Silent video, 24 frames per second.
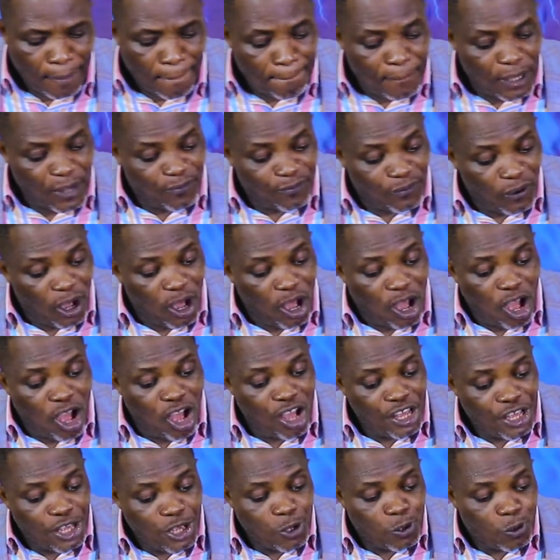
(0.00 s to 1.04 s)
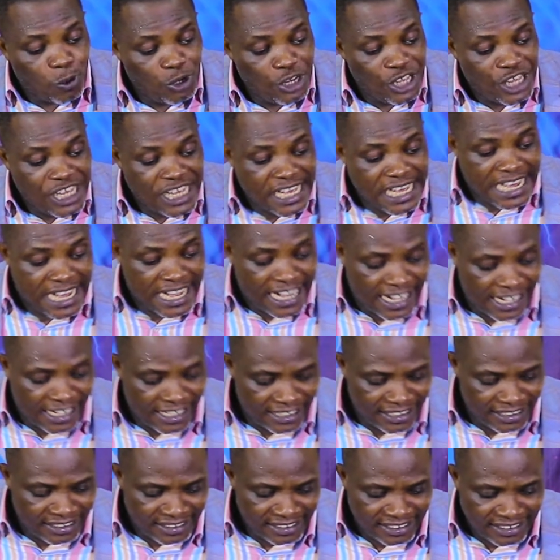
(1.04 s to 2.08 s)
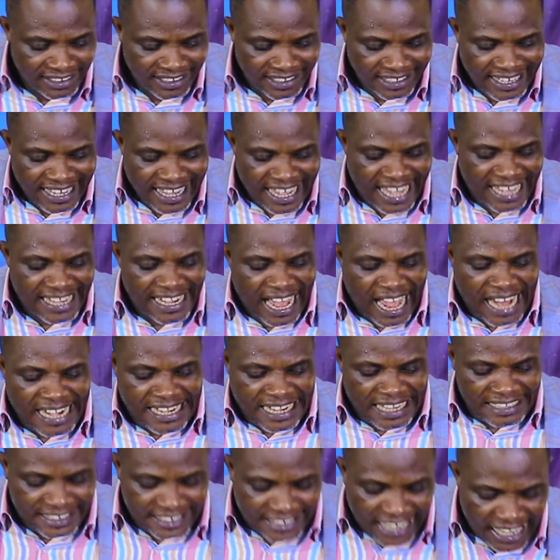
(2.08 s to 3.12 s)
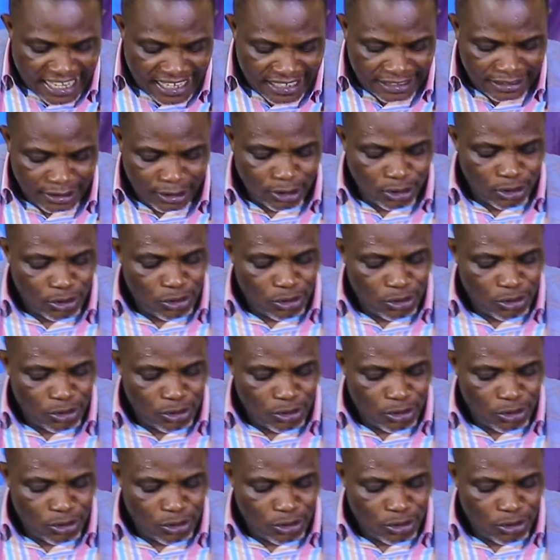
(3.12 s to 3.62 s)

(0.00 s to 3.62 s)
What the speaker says: before he could hear and understand